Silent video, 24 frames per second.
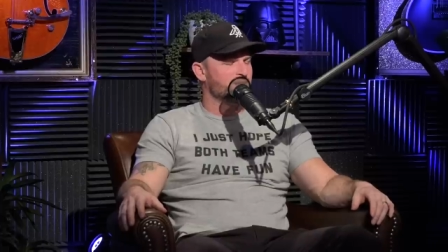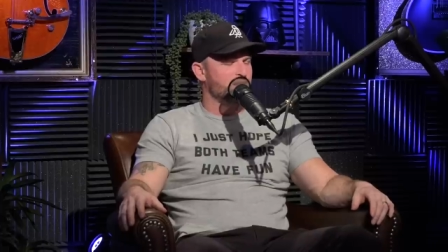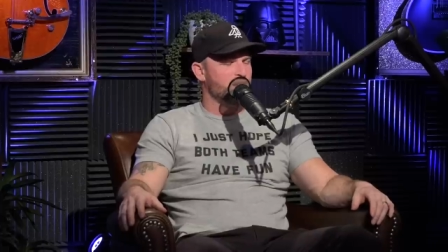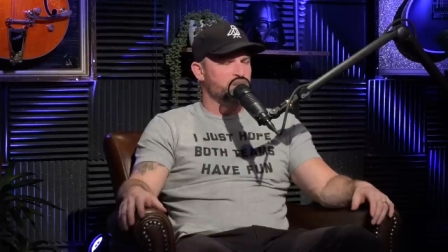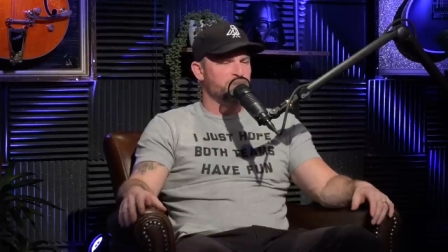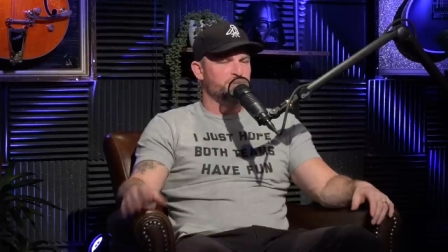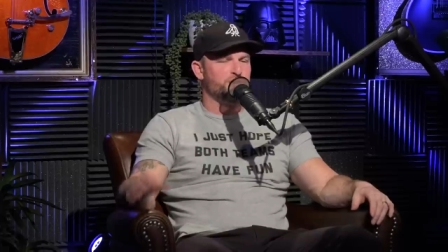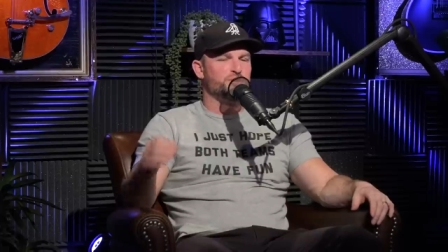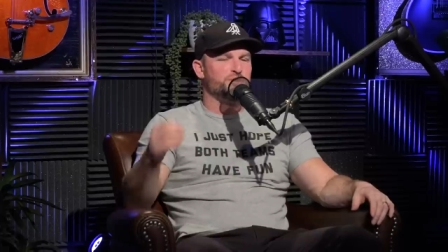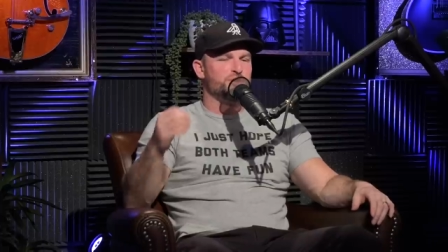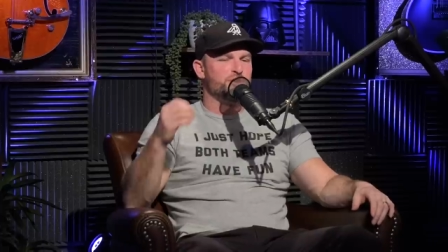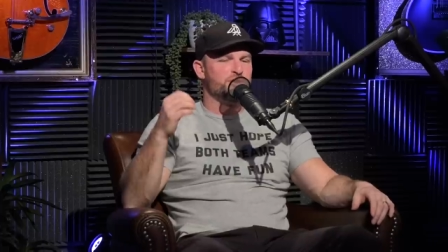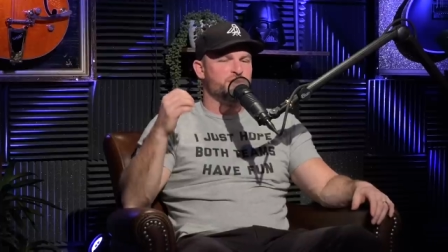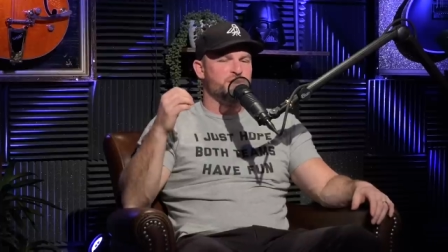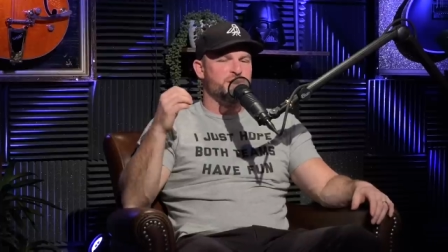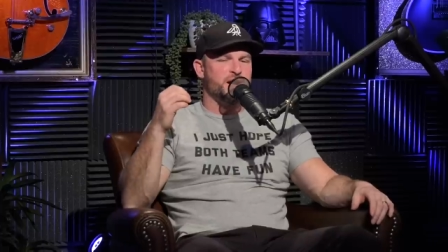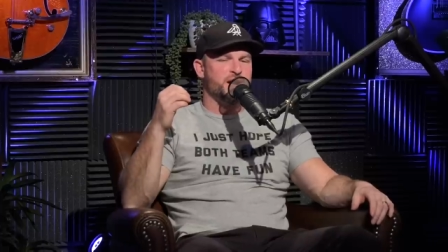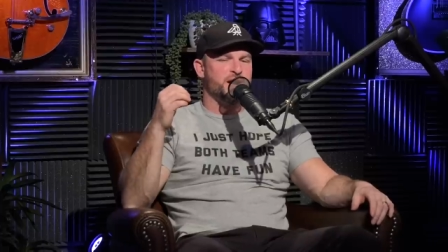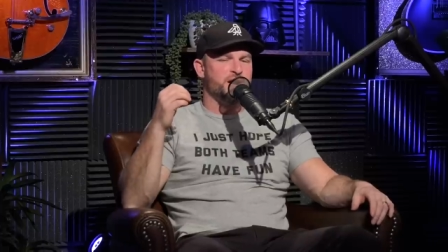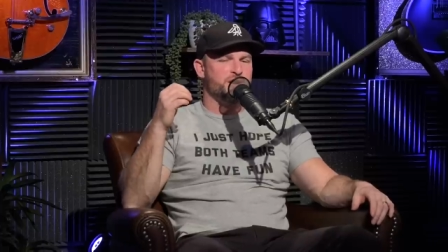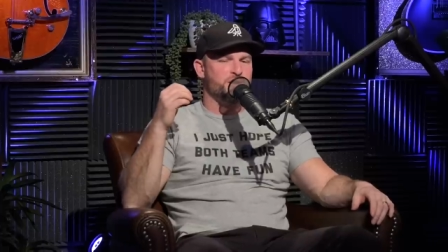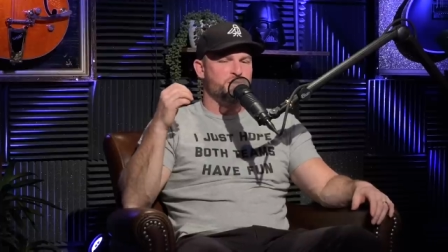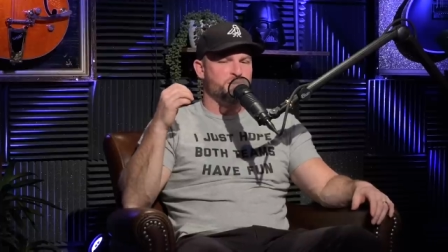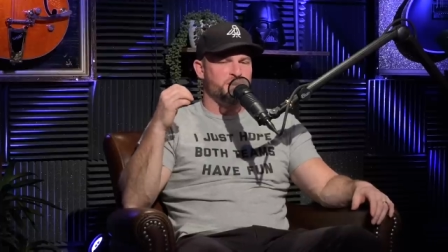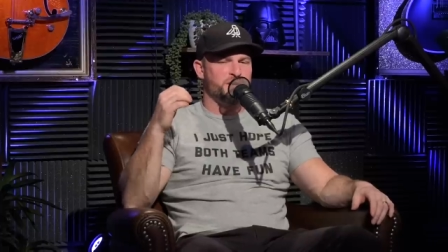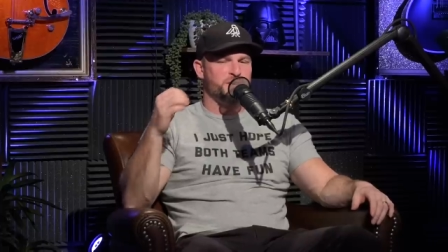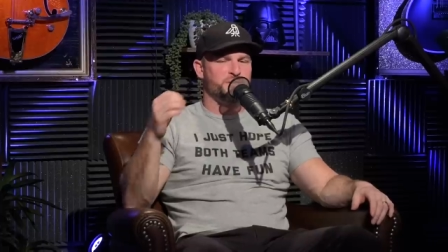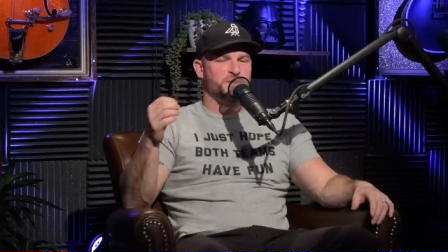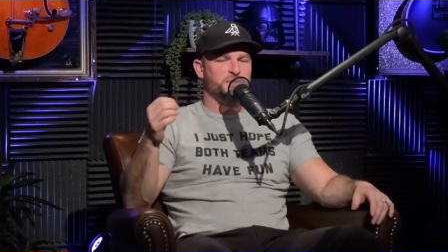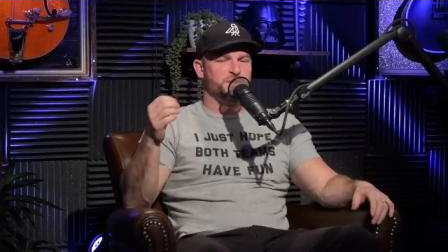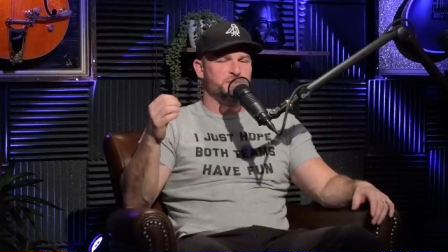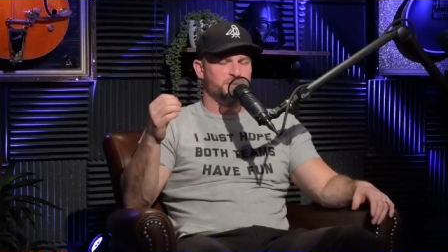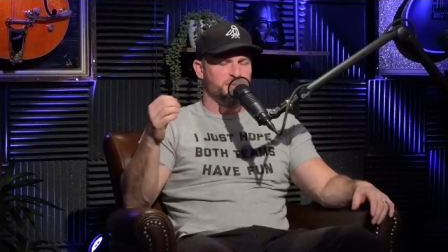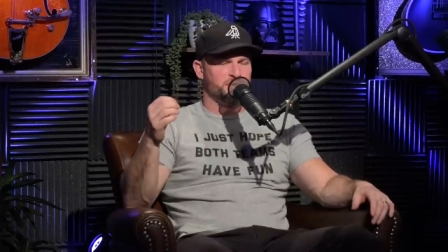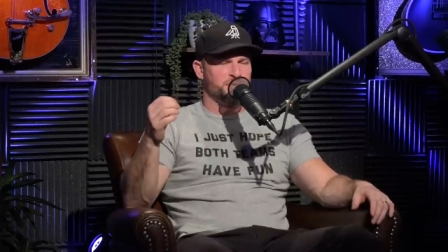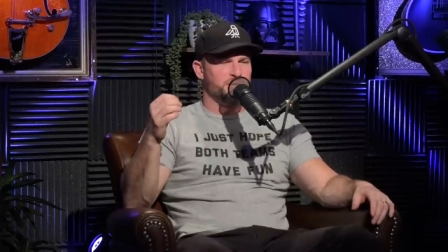you know, how many
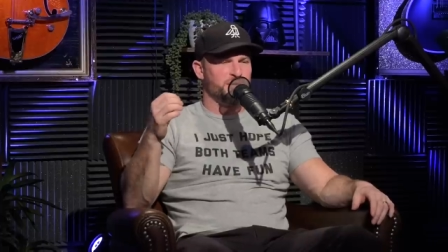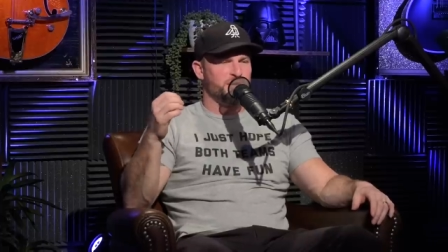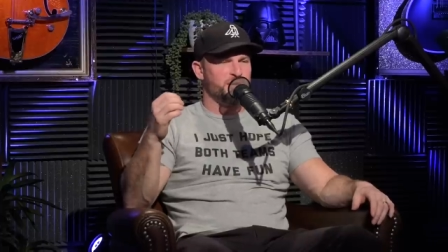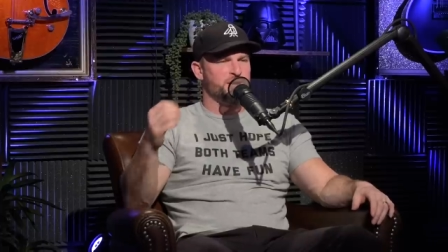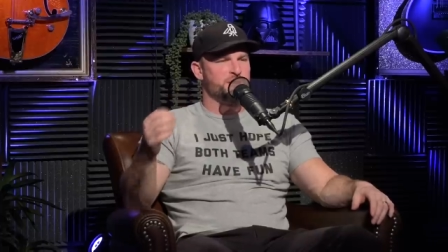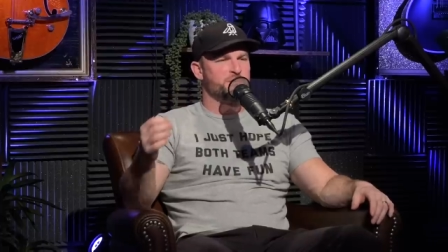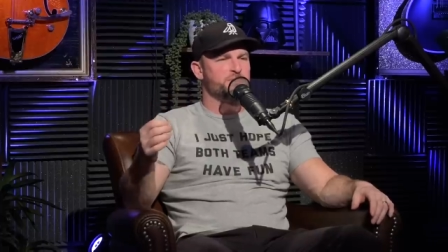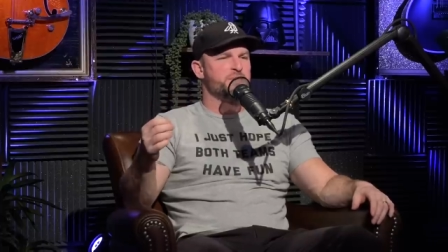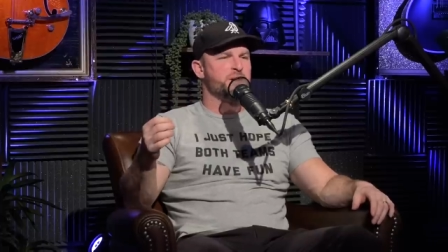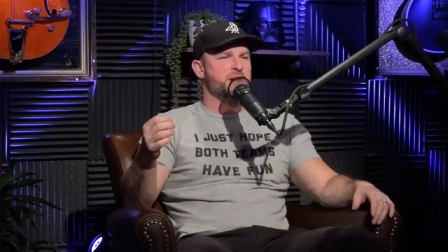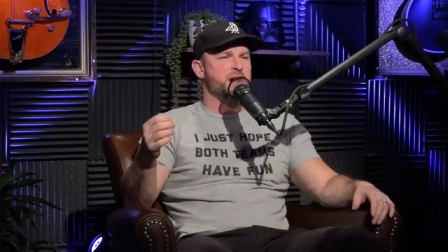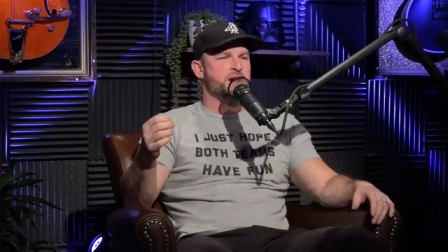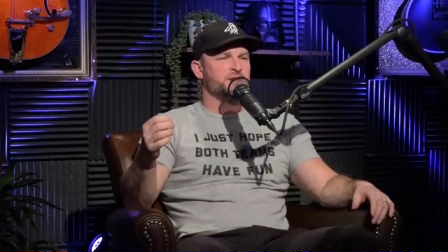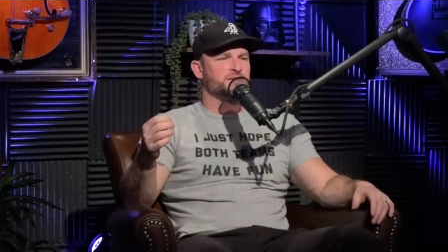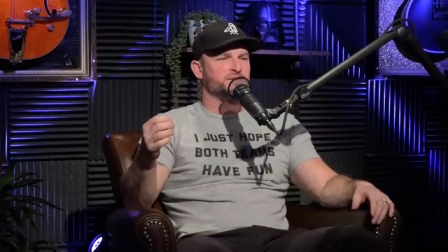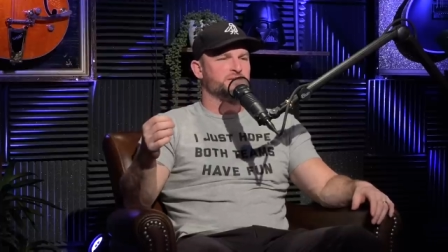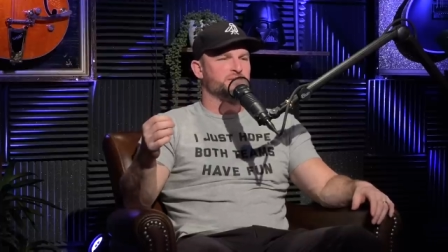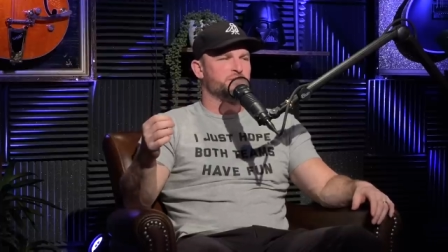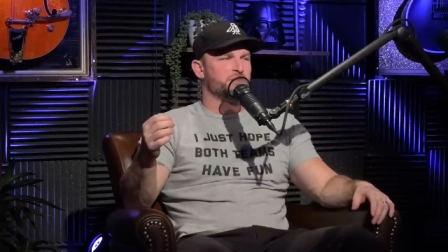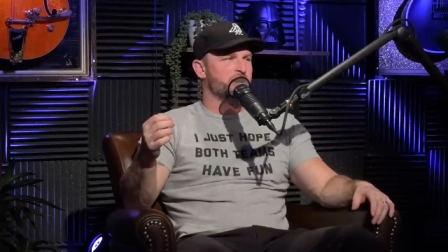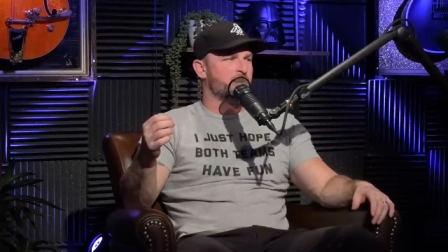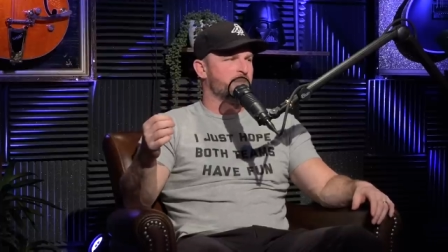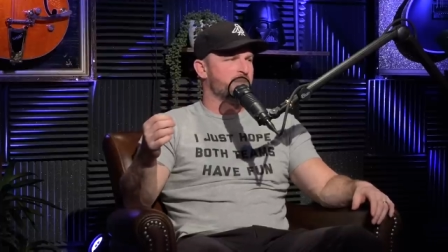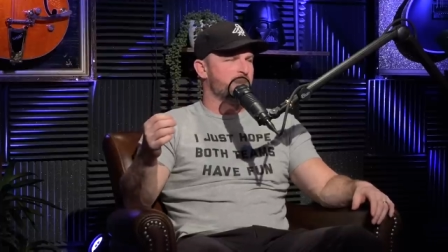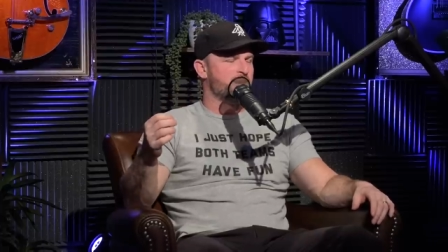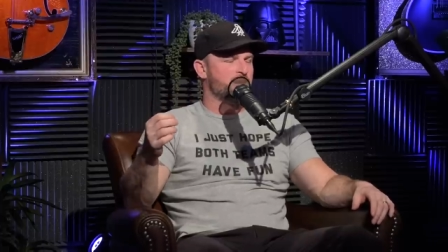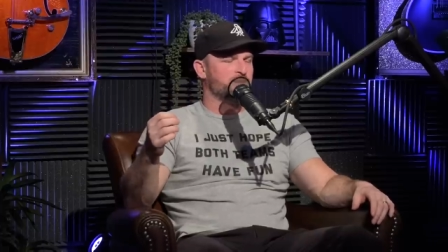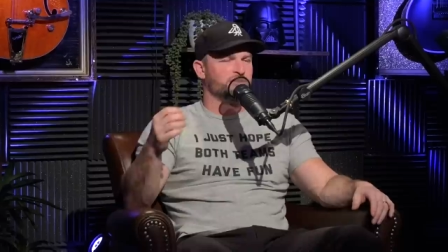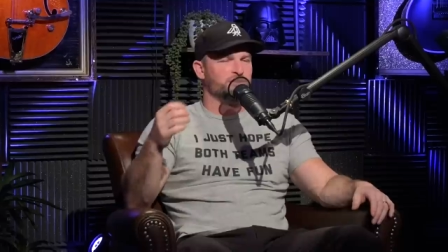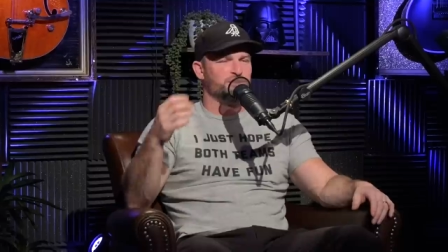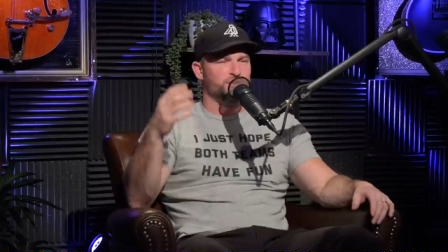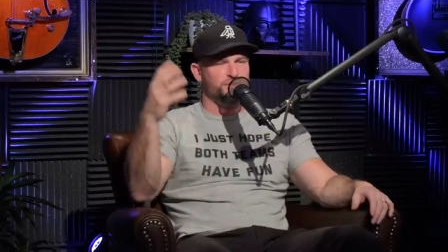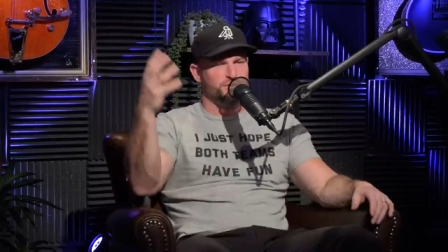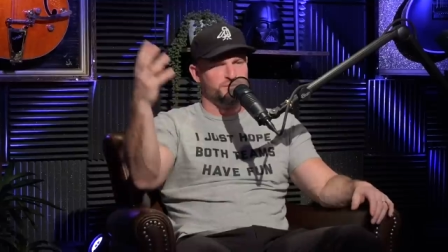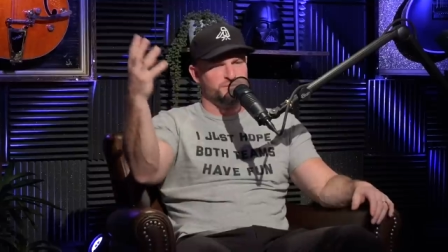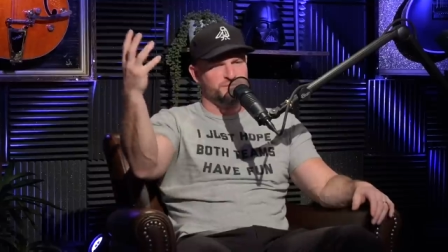people are going to be impacted by that and
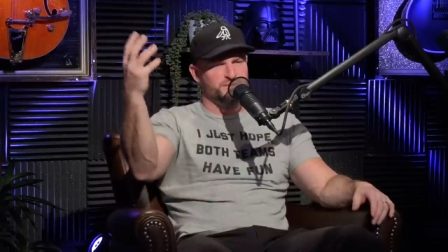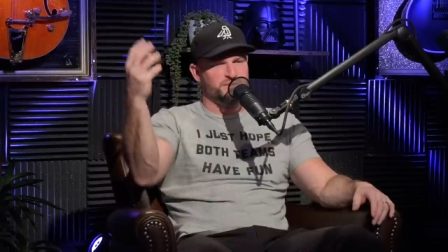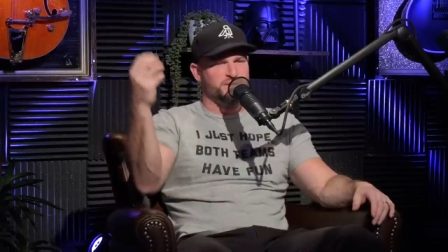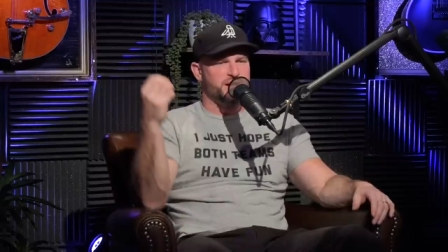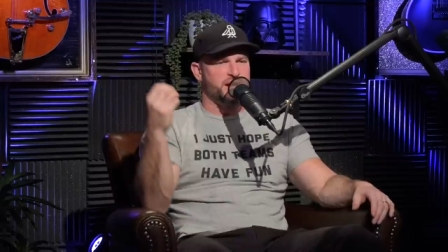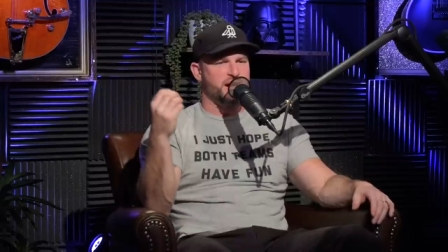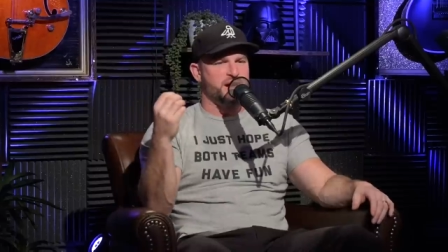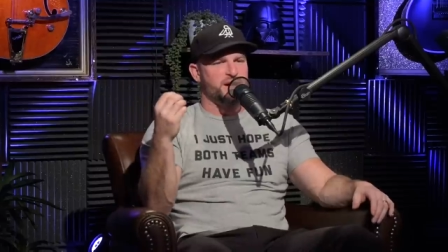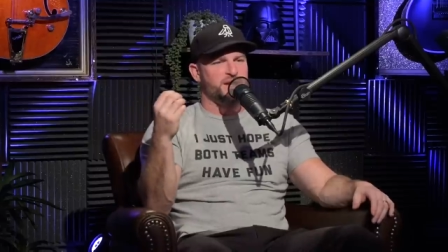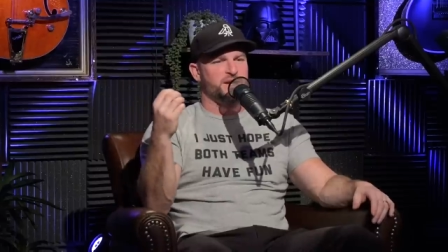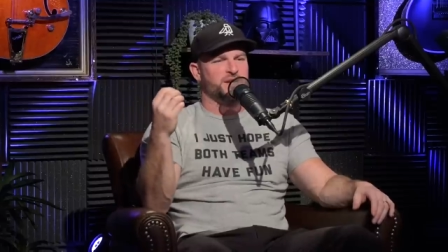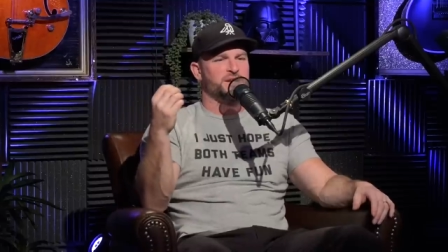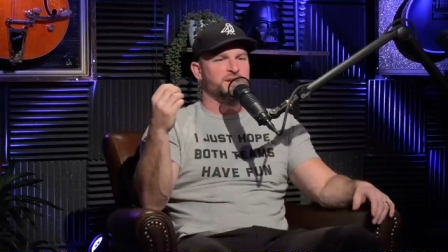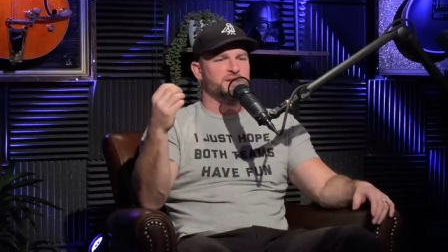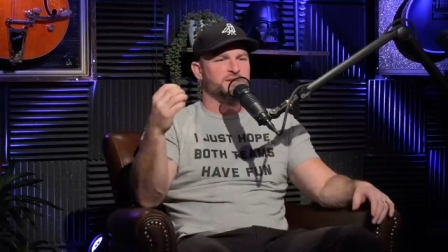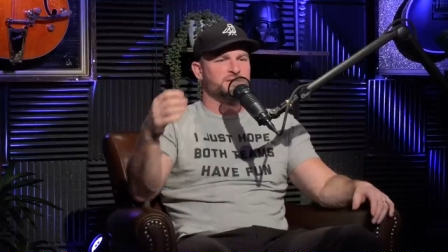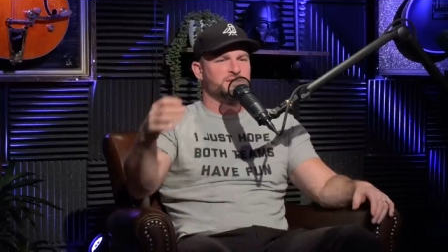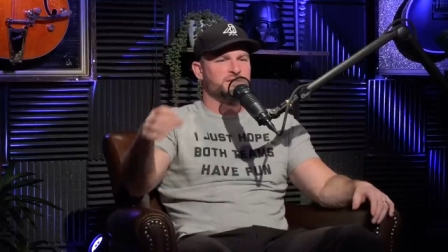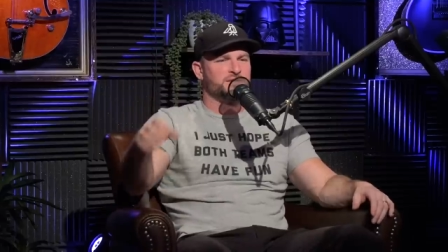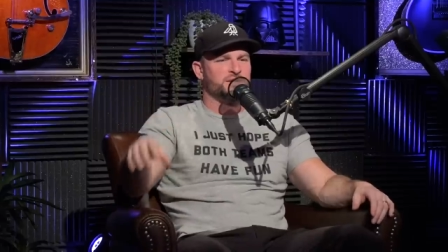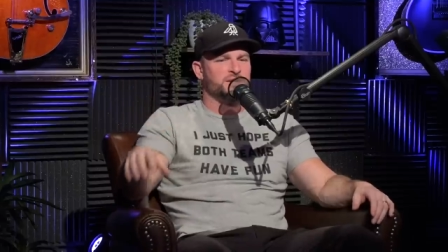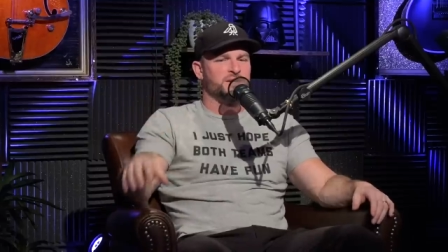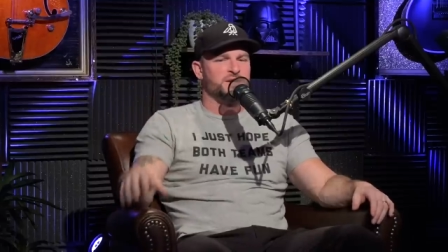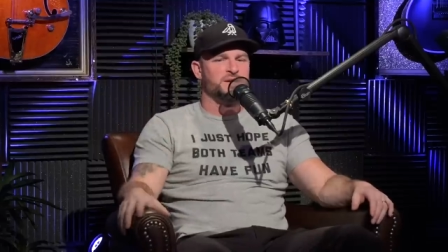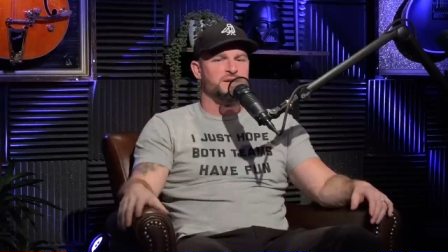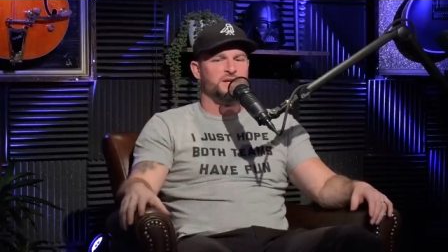use that as,